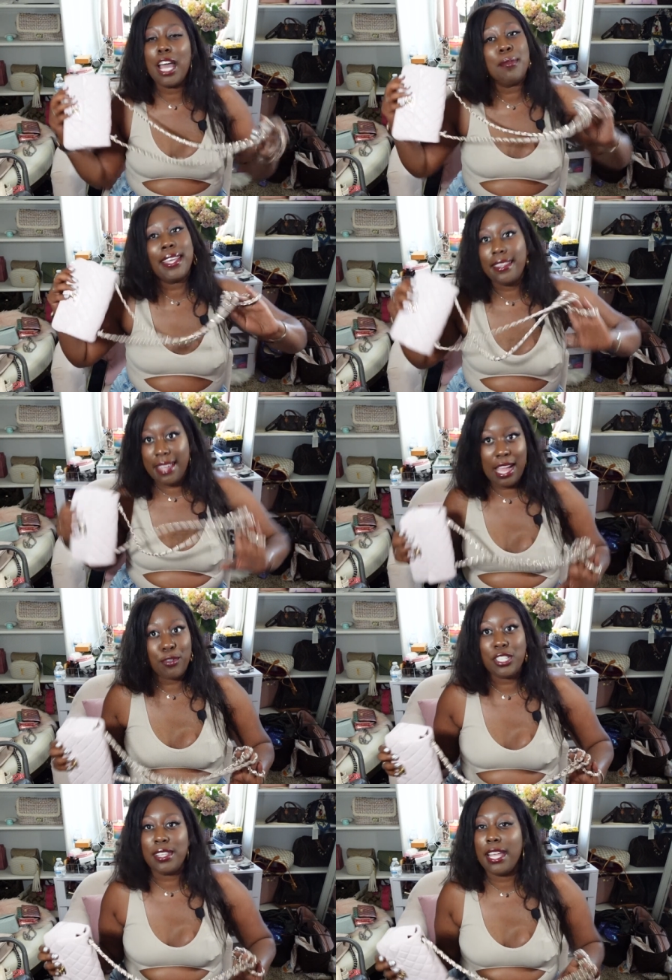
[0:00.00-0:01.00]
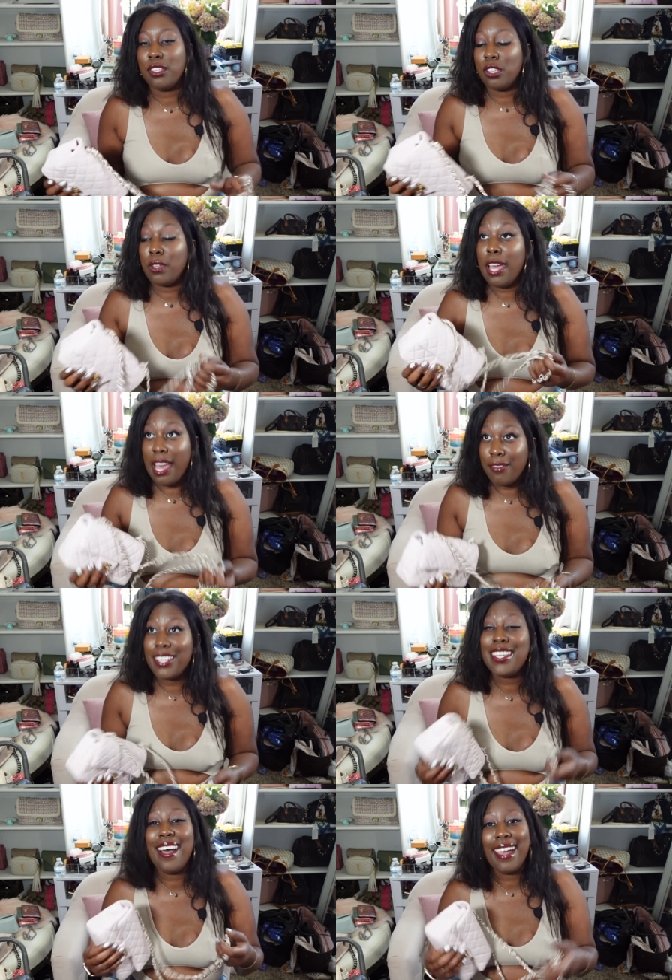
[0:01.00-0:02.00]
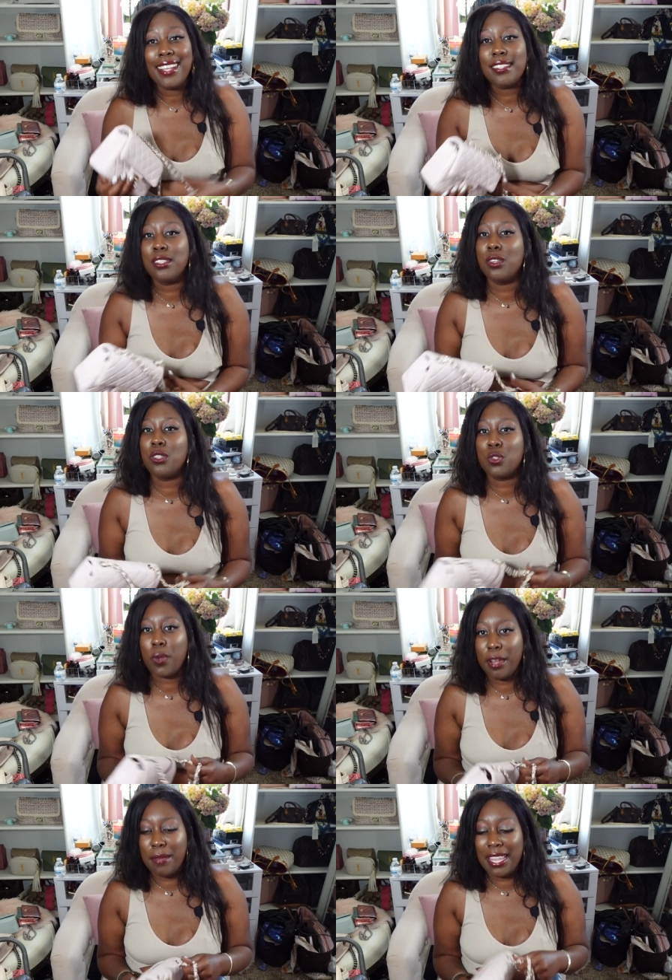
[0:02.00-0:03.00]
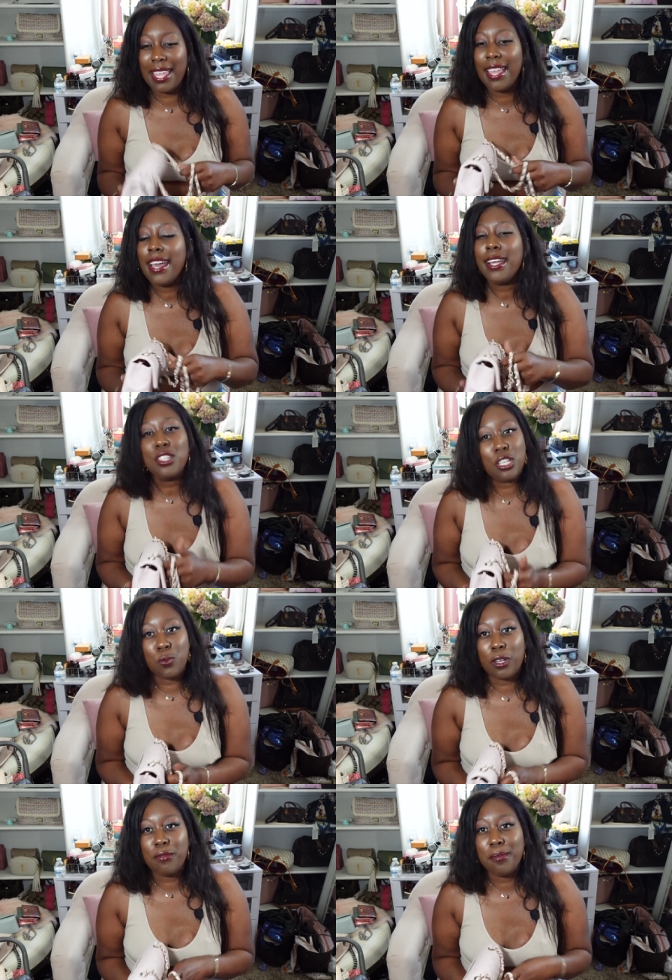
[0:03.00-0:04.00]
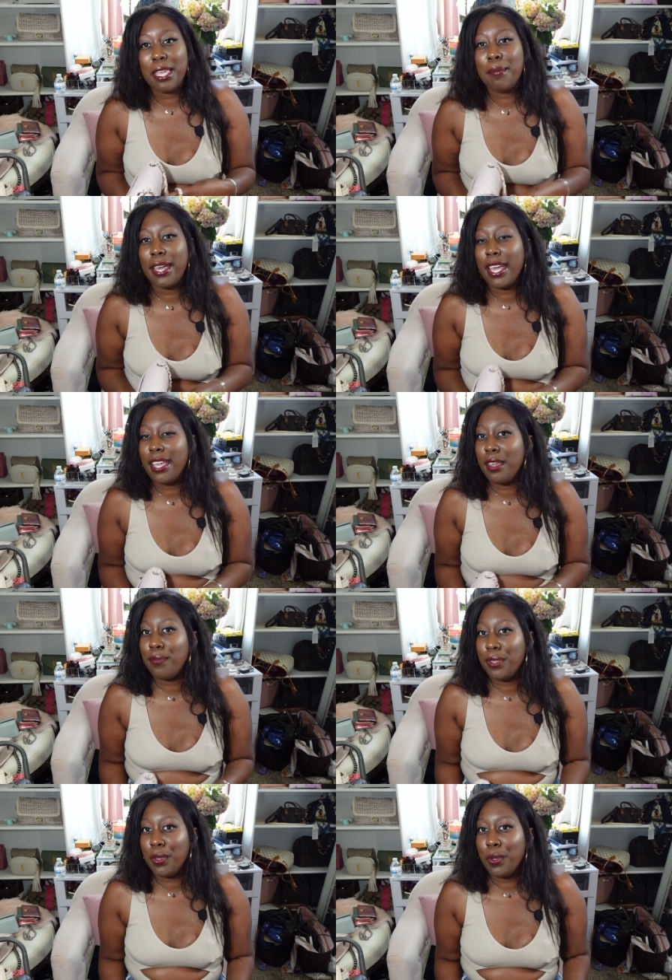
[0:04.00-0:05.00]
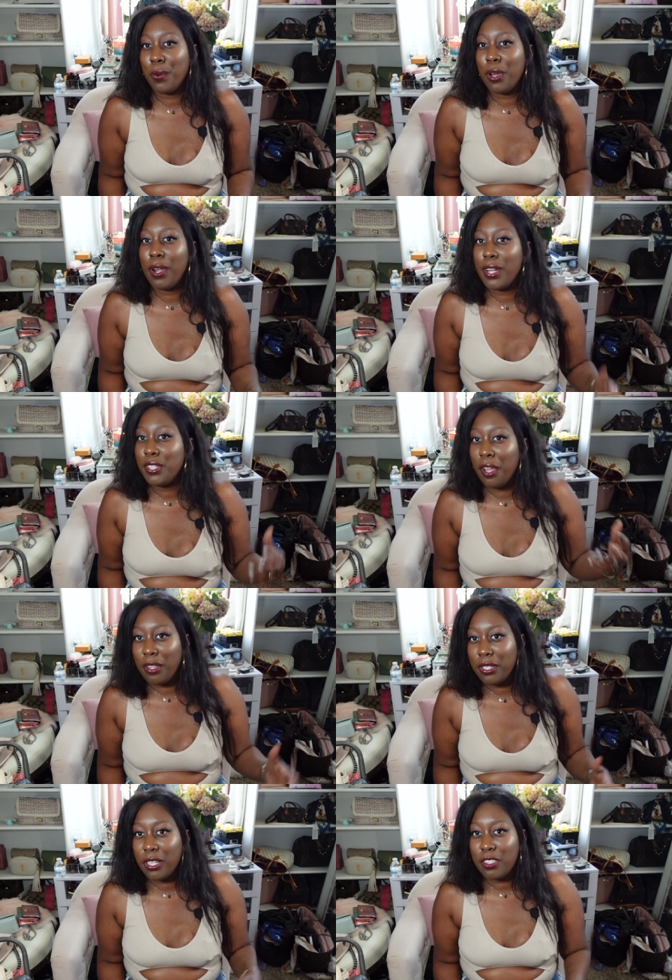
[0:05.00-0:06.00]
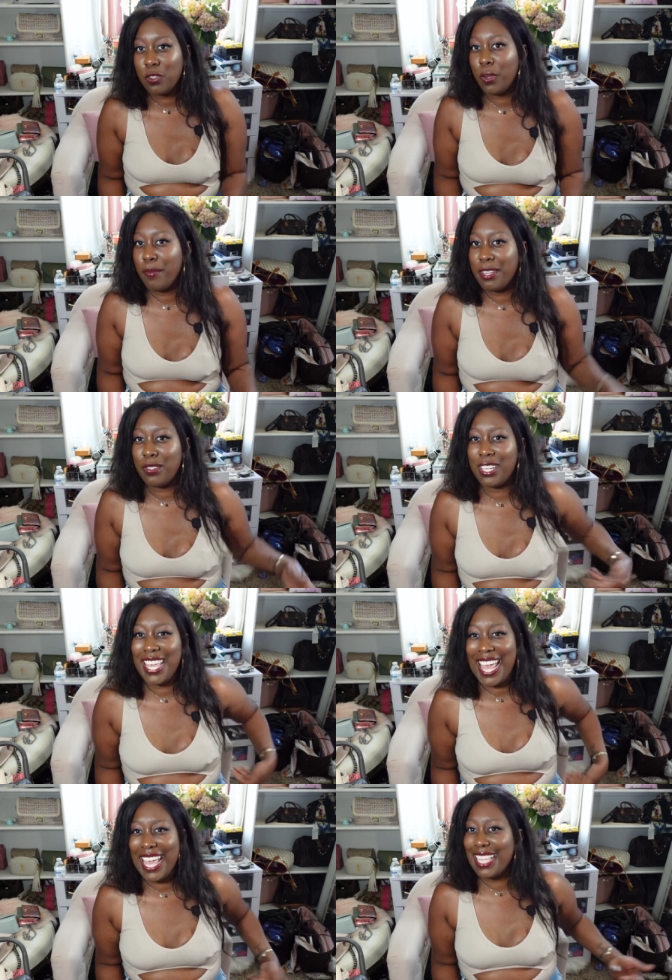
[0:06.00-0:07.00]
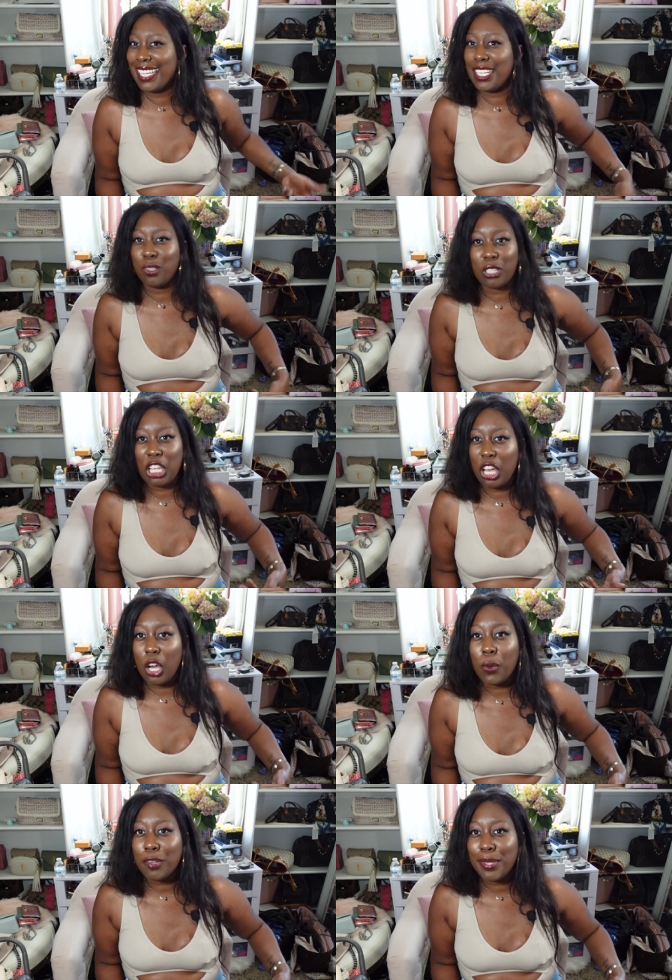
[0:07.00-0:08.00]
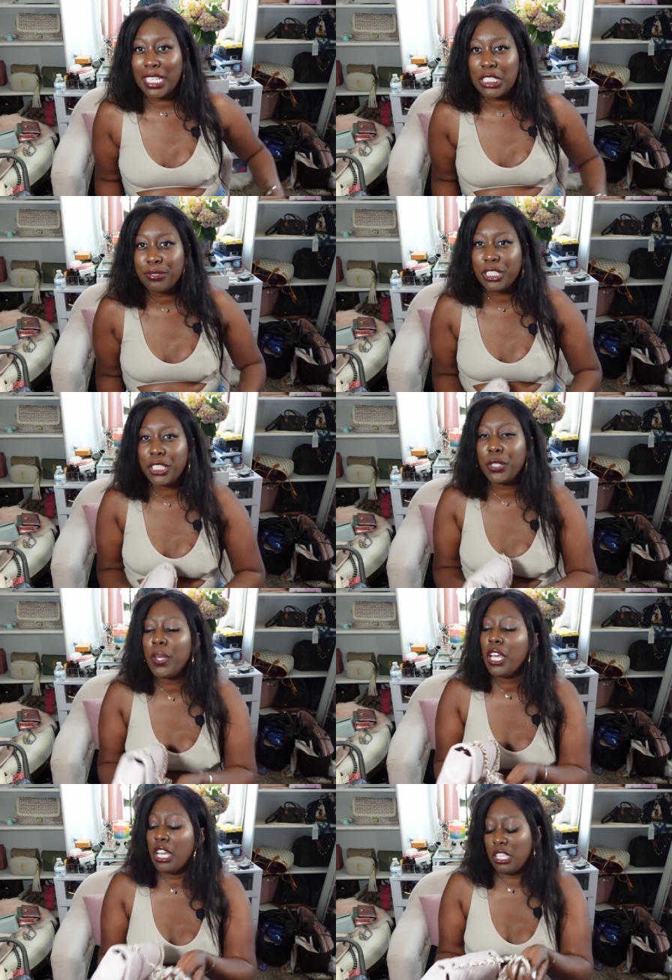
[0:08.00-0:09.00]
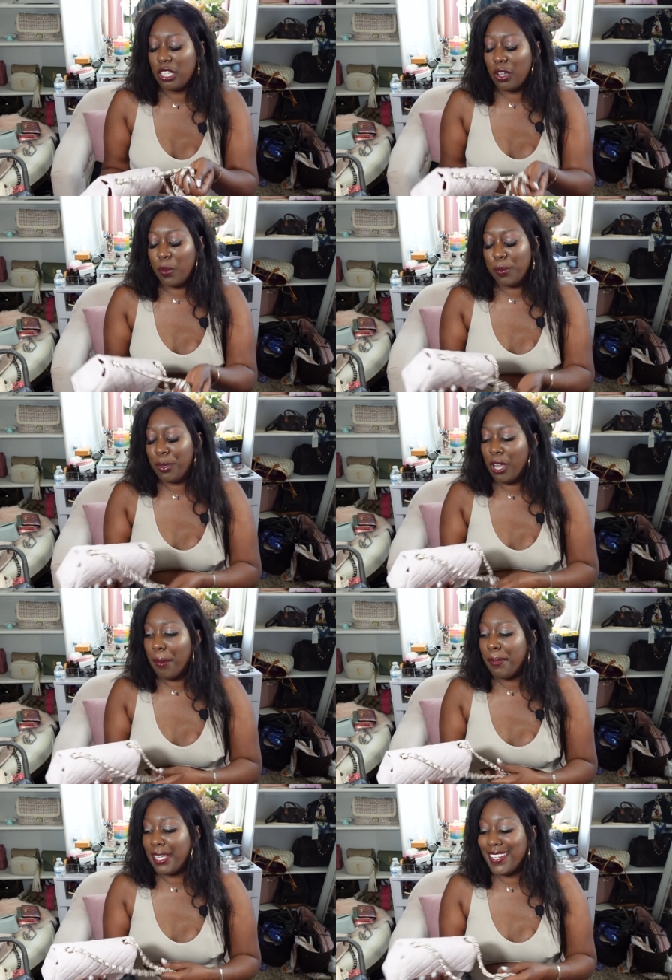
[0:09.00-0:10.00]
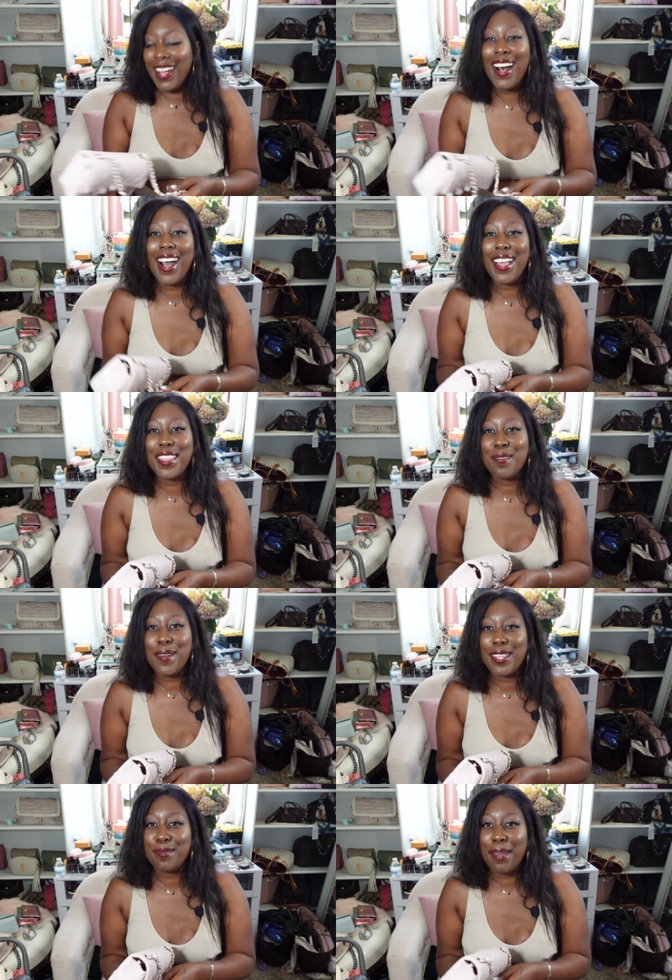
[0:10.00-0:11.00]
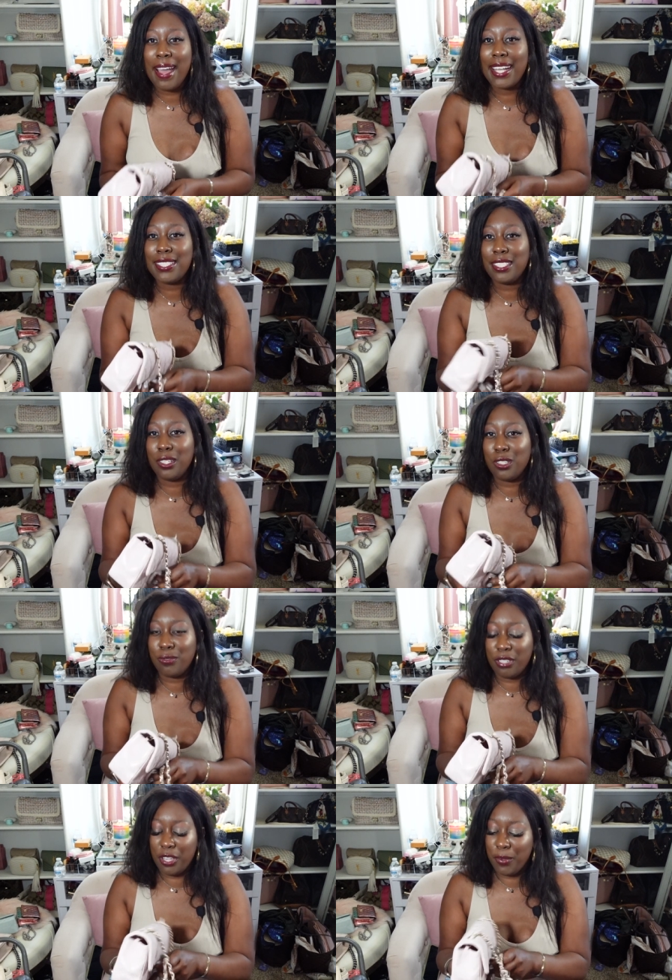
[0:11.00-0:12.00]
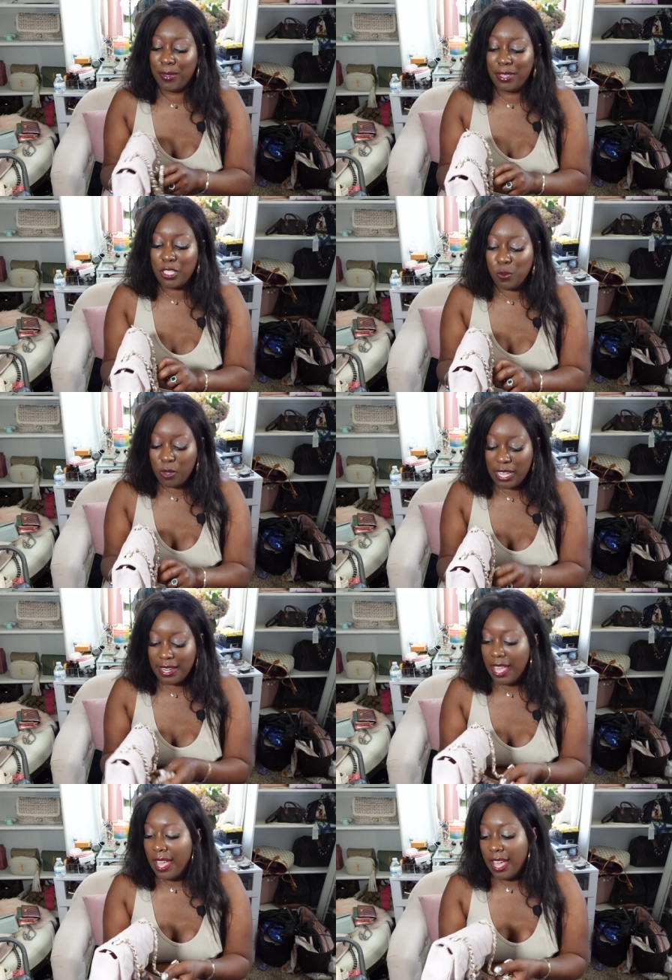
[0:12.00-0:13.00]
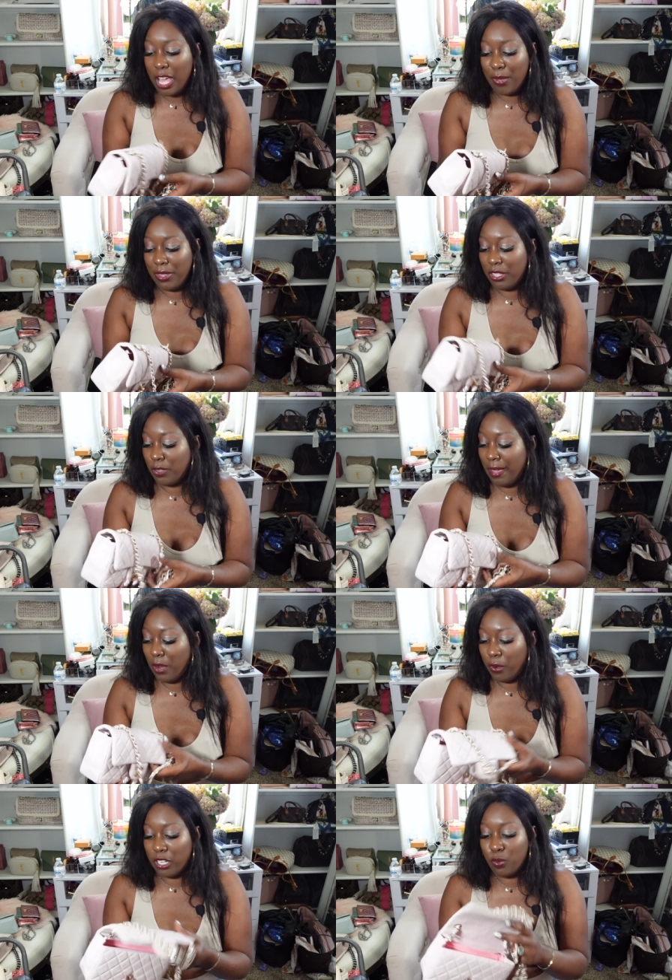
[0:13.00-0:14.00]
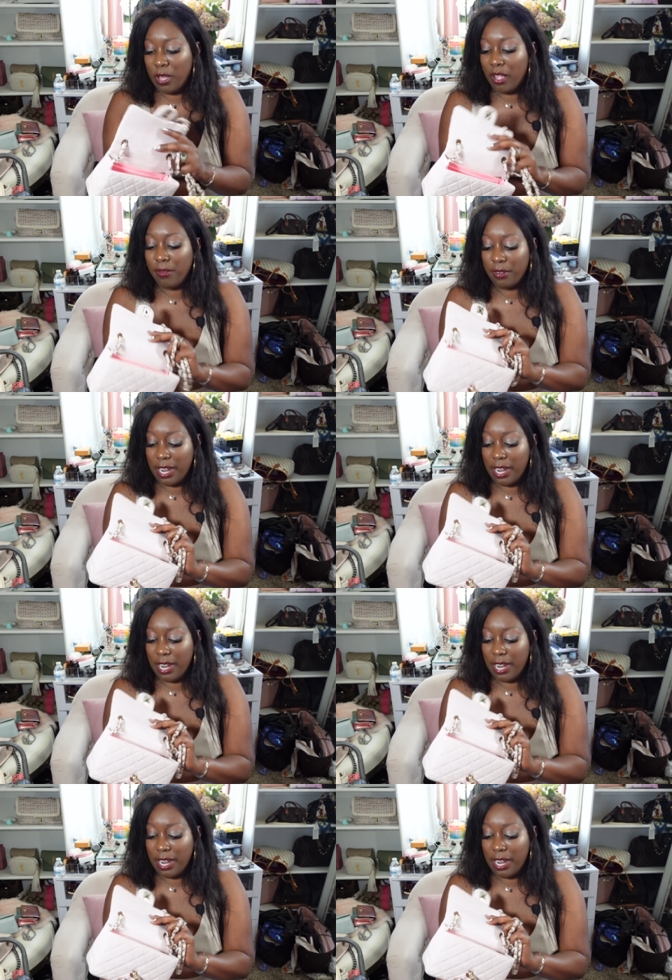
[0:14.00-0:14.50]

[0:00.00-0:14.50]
like an average size, so average height. So the square mini does work for me, but if you are taller, the square mini is gonna hit like in a really awkward place for you. So probably not the best bag to use for you. But this one, I think this bag works well for